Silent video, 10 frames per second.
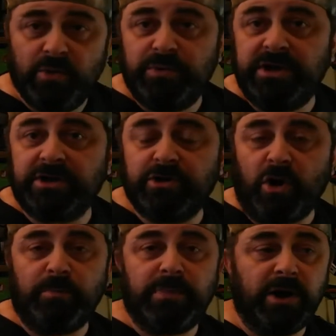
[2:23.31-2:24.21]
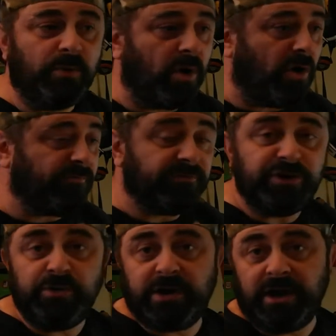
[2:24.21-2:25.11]
We need a combo of
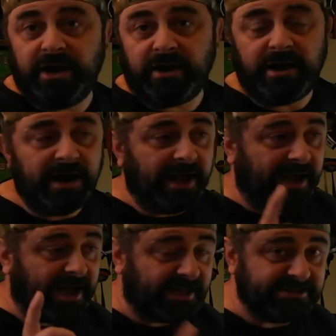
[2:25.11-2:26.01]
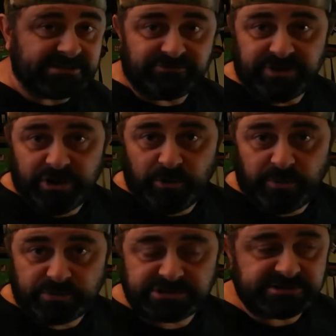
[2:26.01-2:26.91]
nuclear and
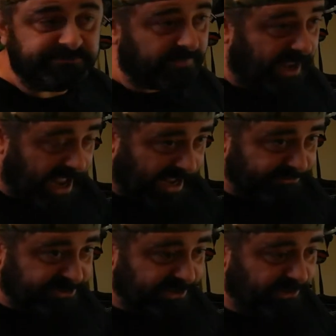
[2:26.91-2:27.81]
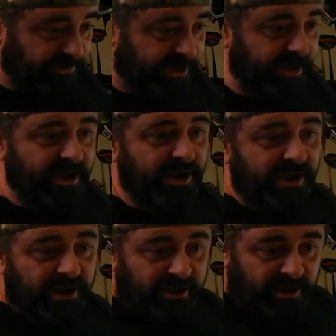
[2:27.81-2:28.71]
renewables. Absolutely.
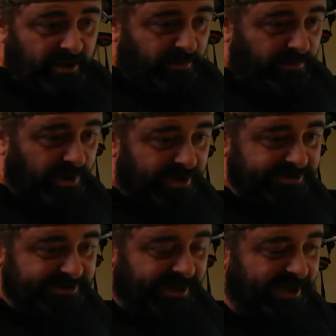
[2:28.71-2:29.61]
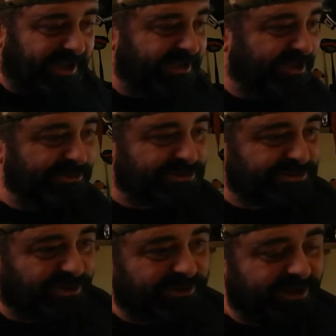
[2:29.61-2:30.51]
But usual
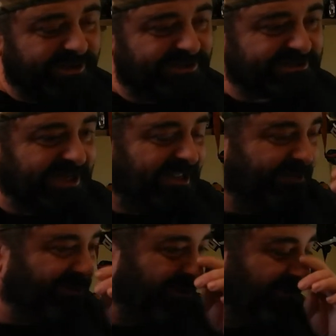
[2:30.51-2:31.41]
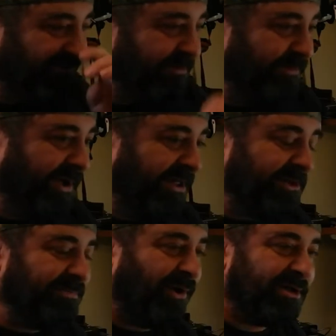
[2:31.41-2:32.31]
sort of thing you're seeing through from
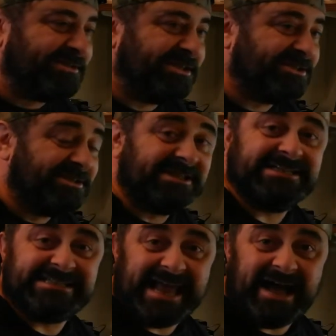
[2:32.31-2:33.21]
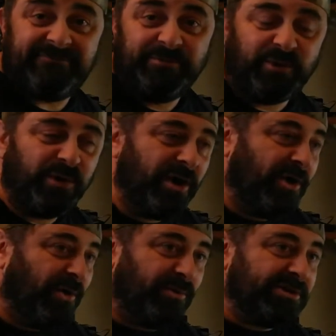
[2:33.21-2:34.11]
the politicians, and it's laughable.
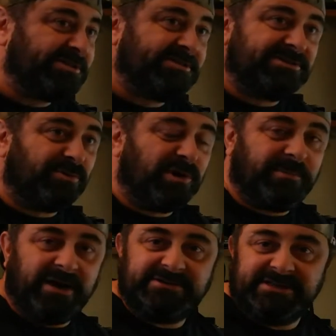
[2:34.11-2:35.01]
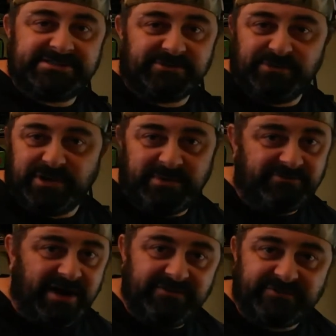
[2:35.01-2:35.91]
All this talk about it's all going to be
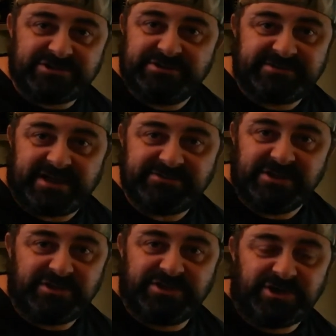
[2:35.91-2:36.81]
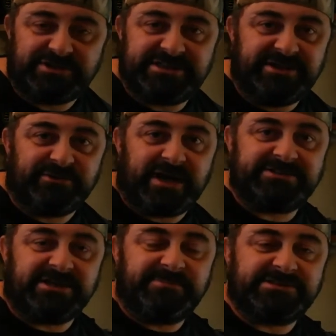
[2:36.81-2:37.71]
ready for 2030 and all that
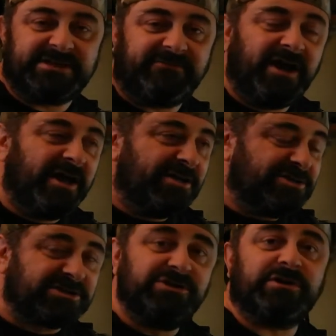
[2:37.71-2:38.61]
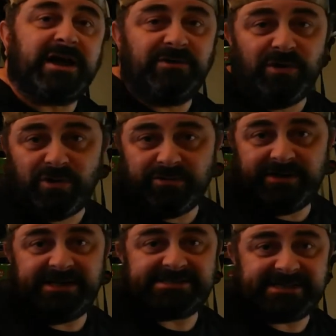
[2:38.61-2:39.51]
type of stuff. Just look how long
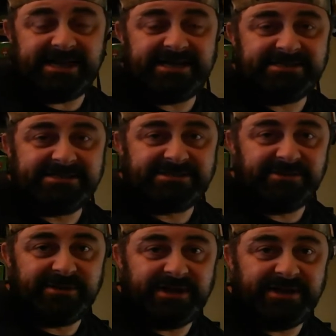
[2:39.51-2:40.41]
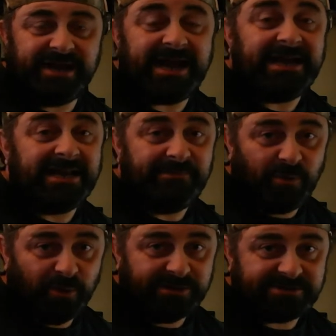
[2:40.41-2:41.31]
it's taken to do the Hinkley
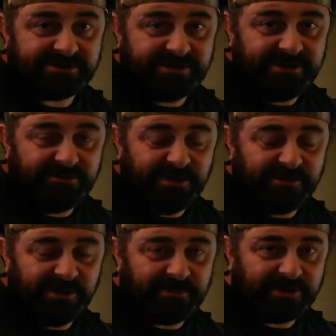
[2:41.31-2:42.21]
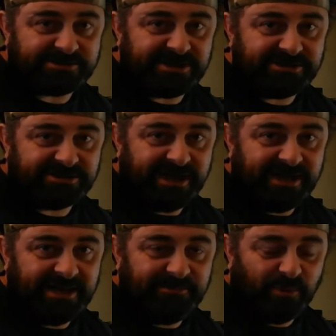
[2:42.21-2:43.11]
Point, the new nuclear power station at
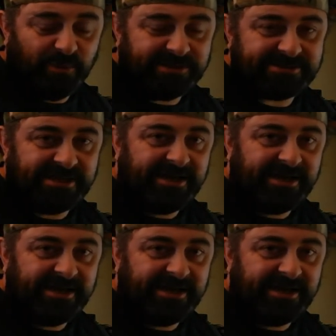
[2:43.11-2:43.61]
Hinkley Point.